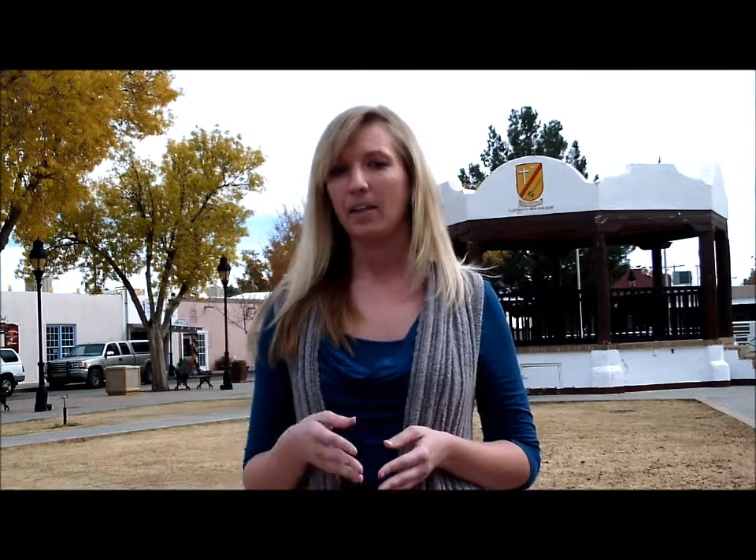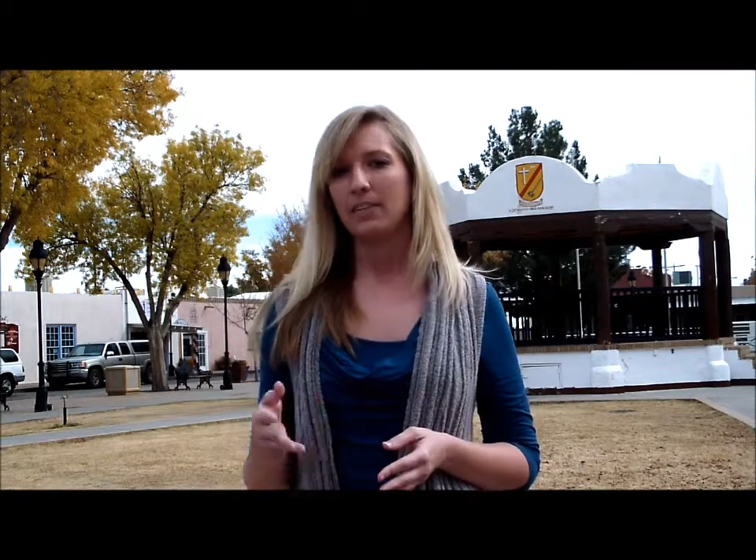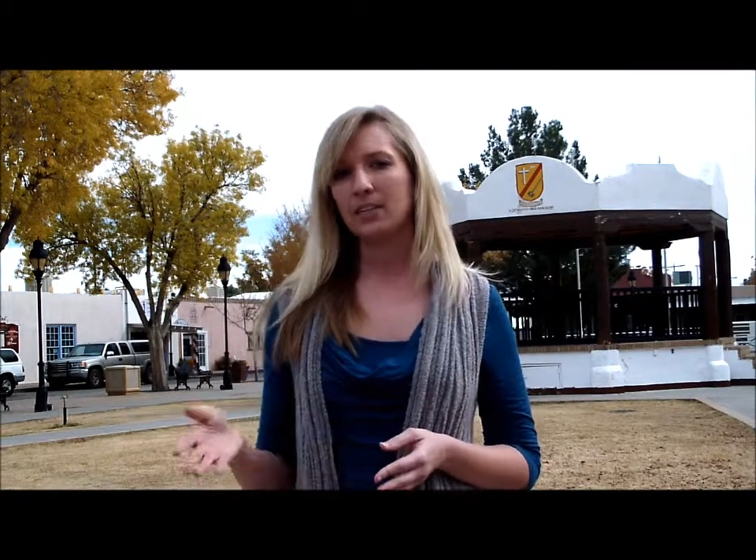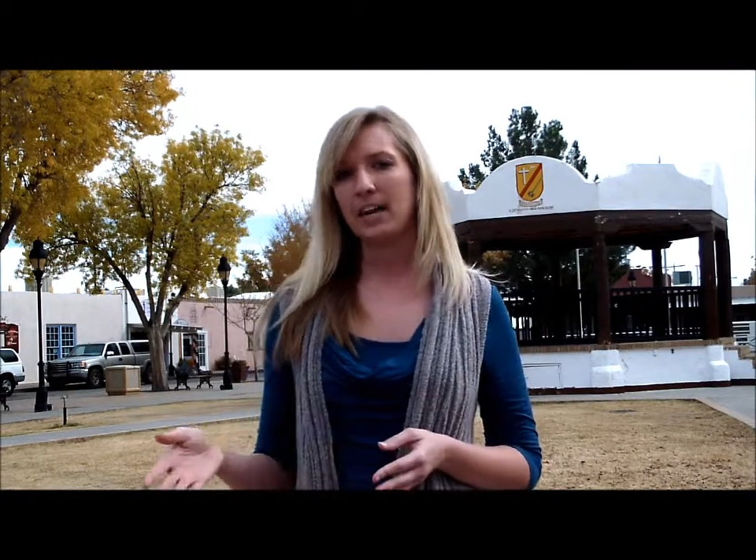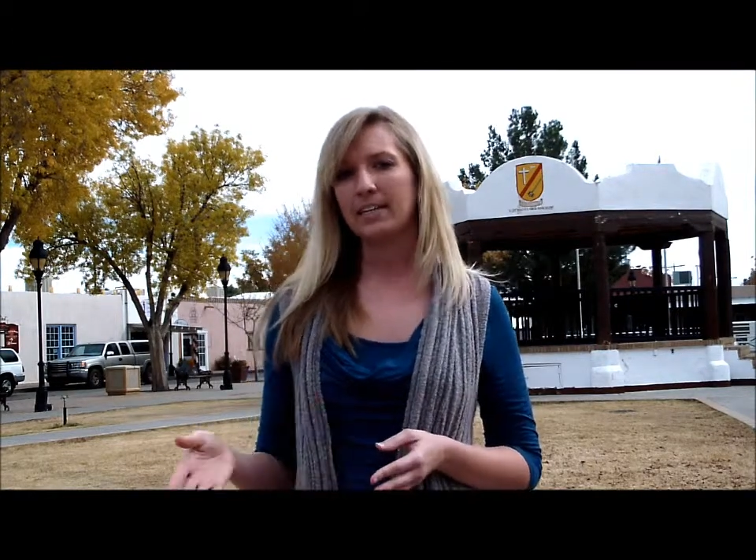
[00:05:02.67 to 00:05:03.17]

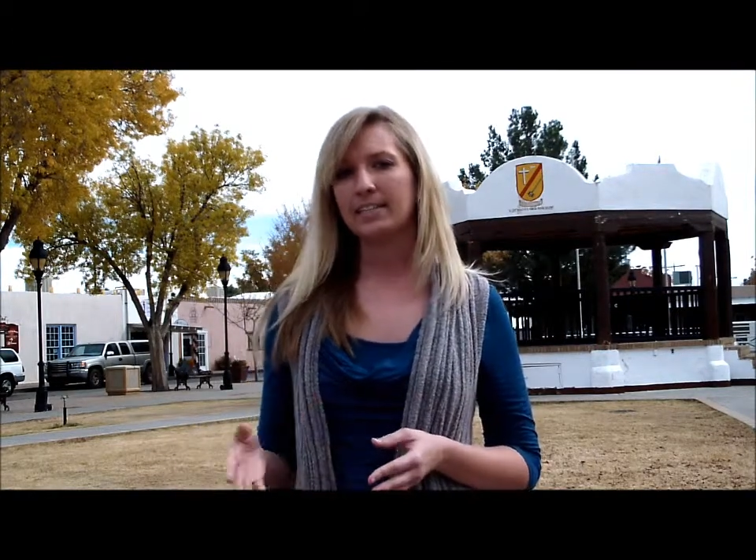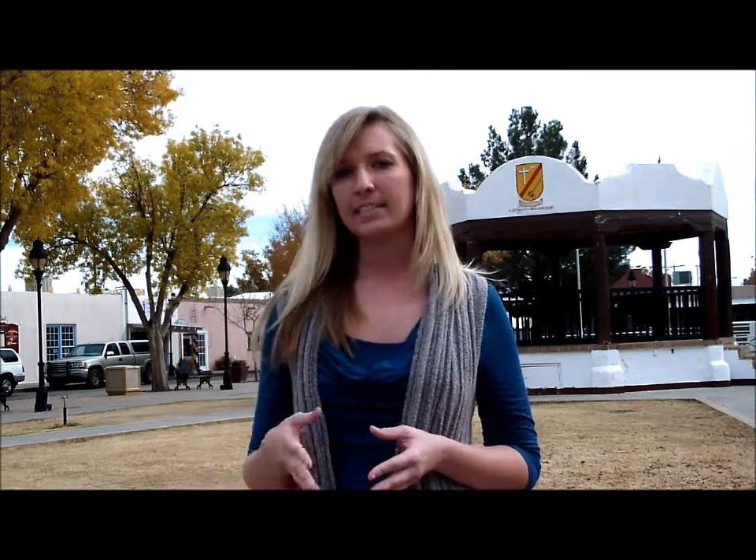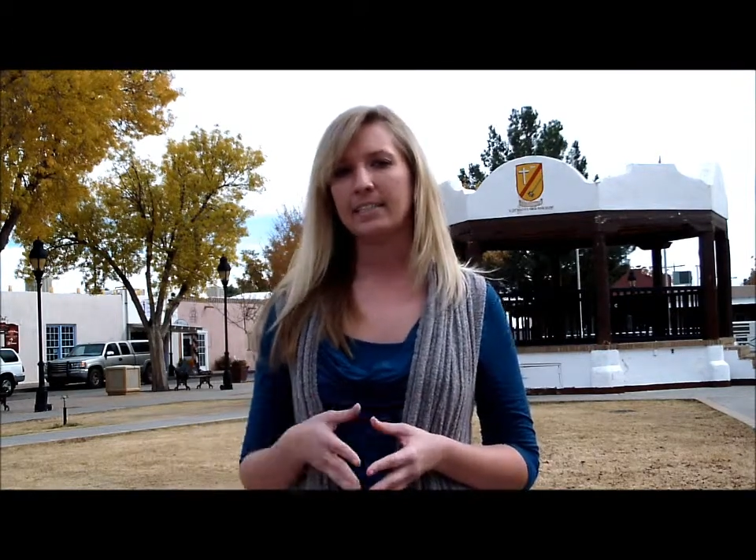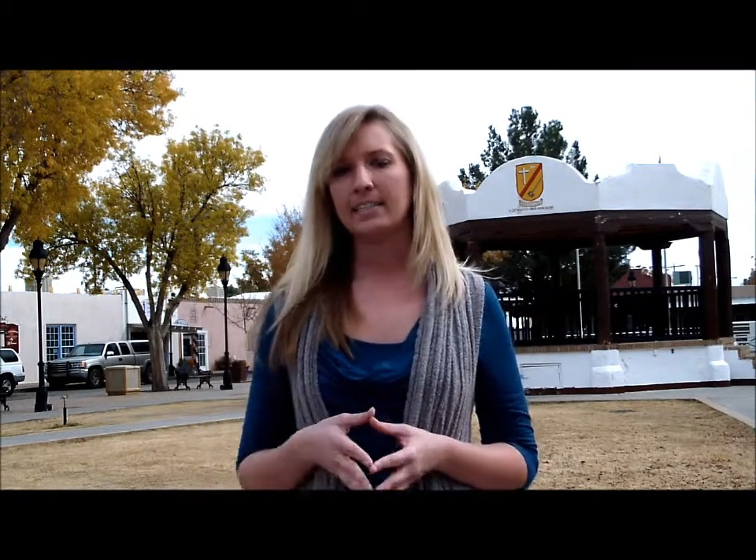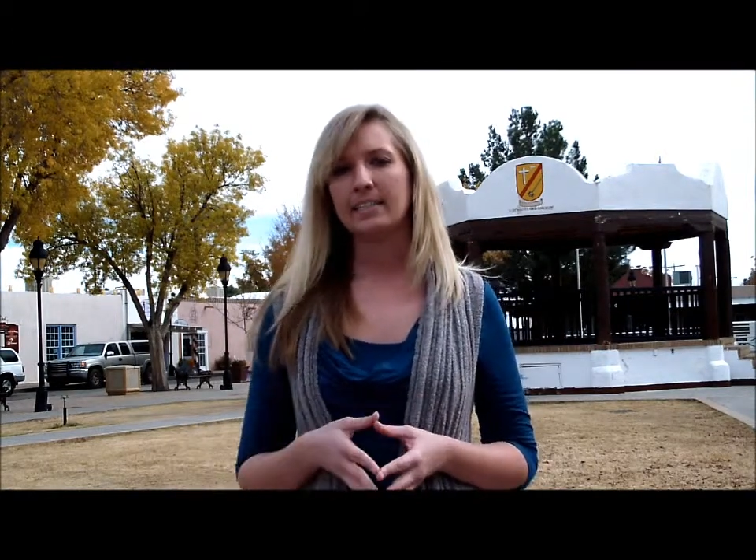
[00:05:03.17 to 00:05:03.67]
The United
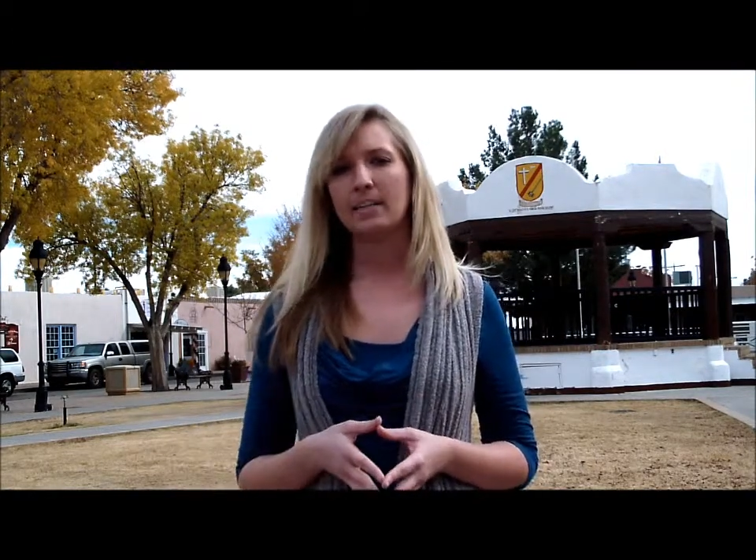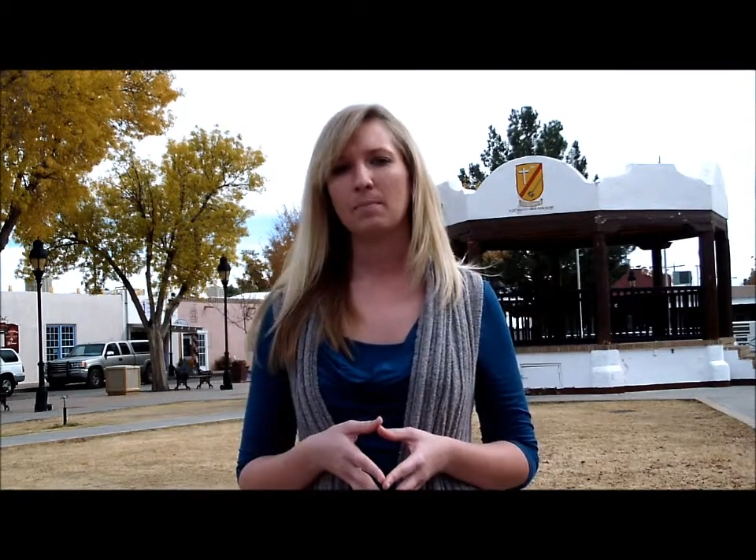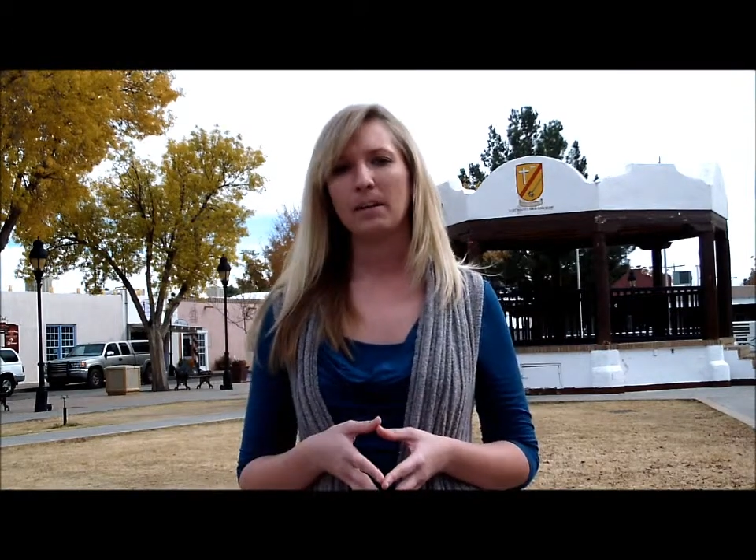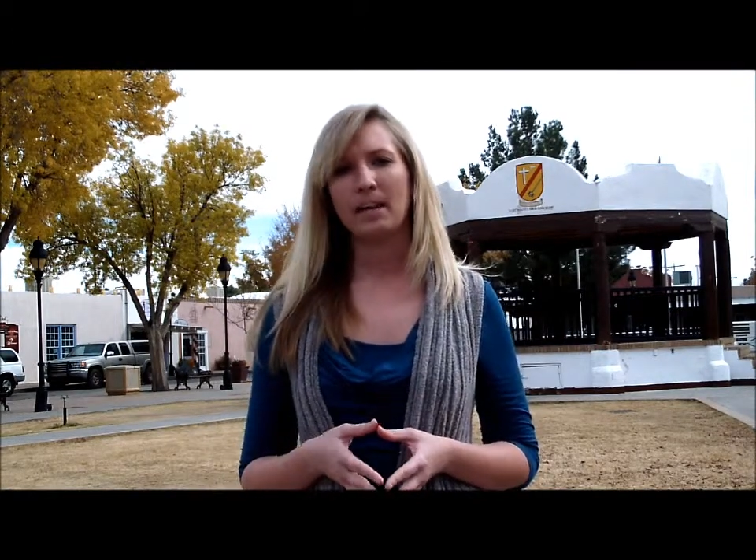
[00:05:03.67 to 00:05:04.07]
States ended up